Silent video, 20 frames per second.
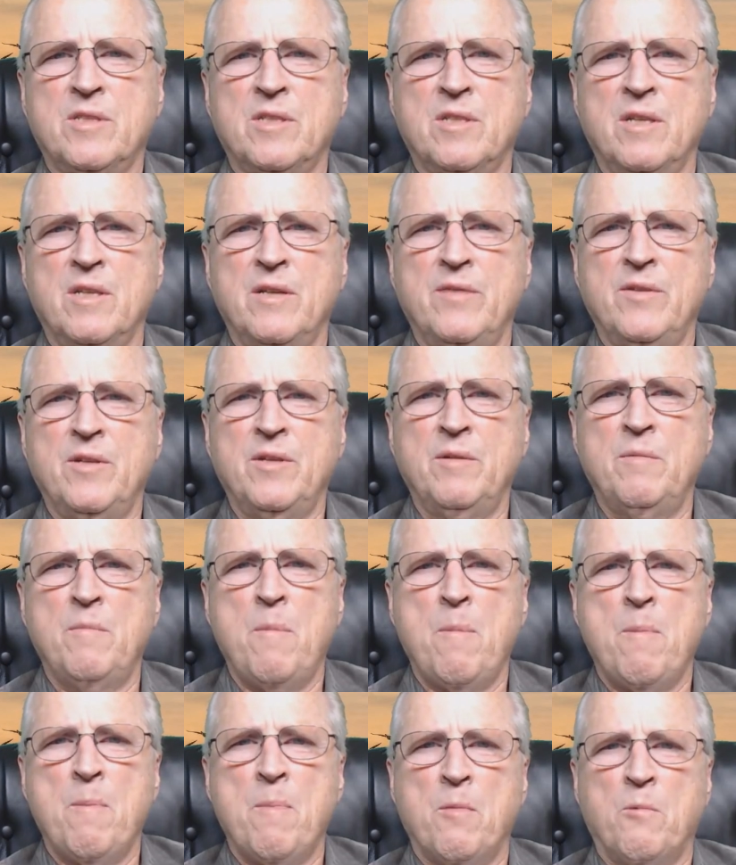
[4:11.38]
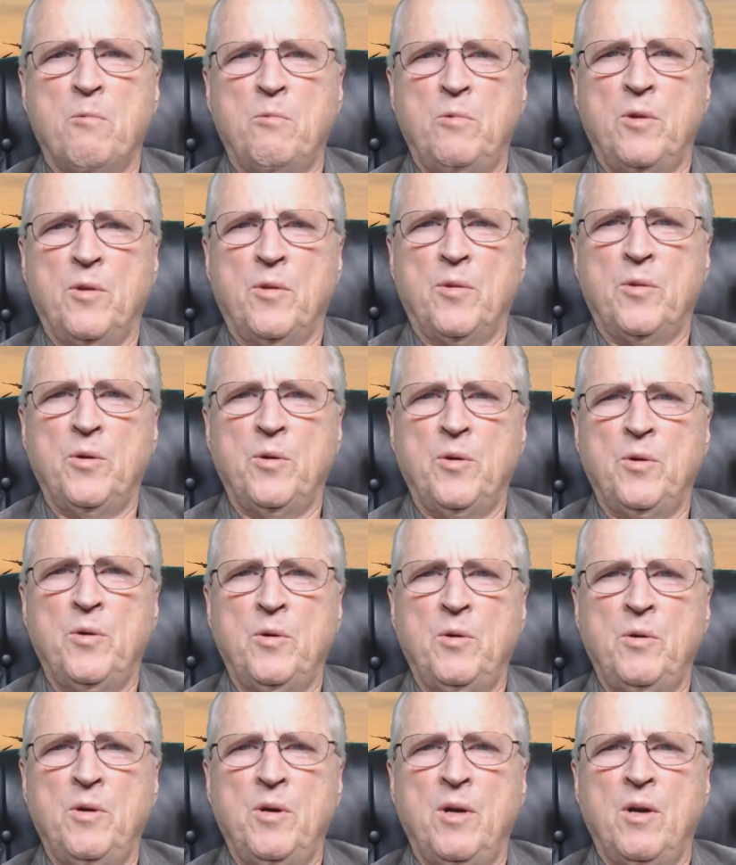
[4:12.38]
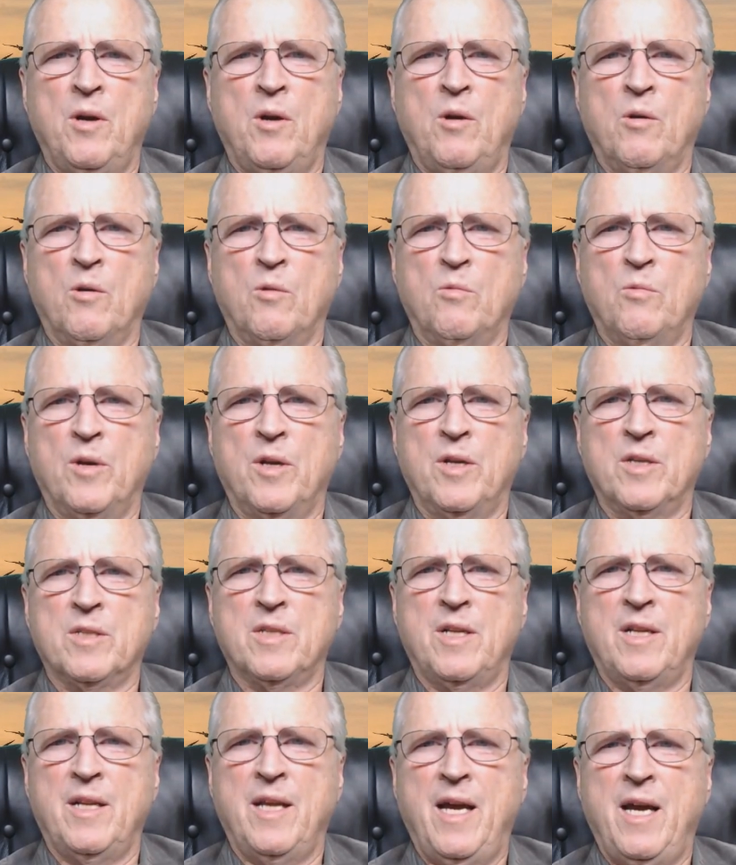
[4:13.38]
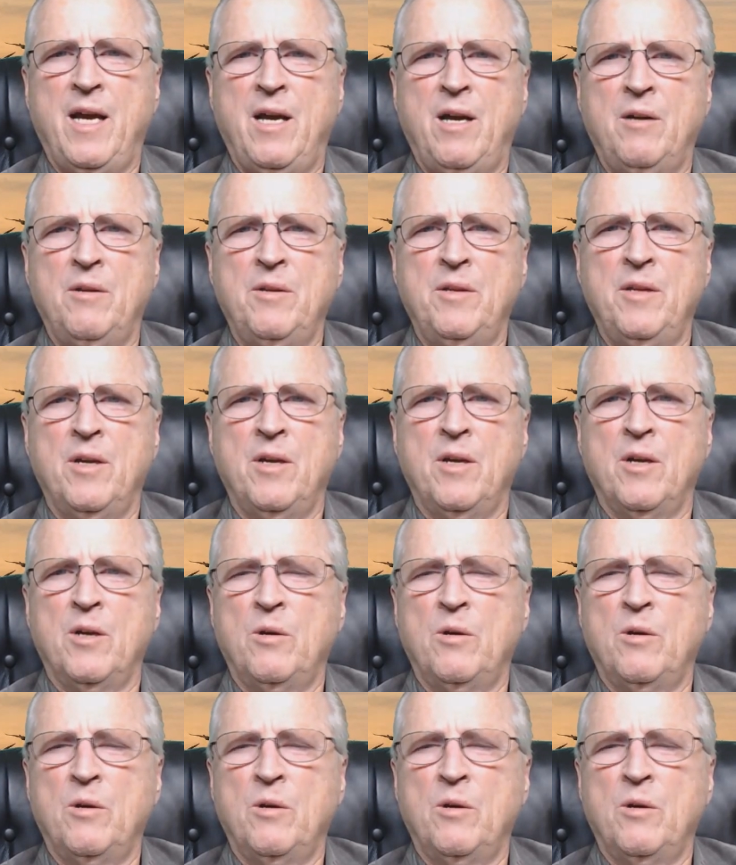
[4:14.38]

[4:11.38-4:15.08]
delivered, with who or what is allowed,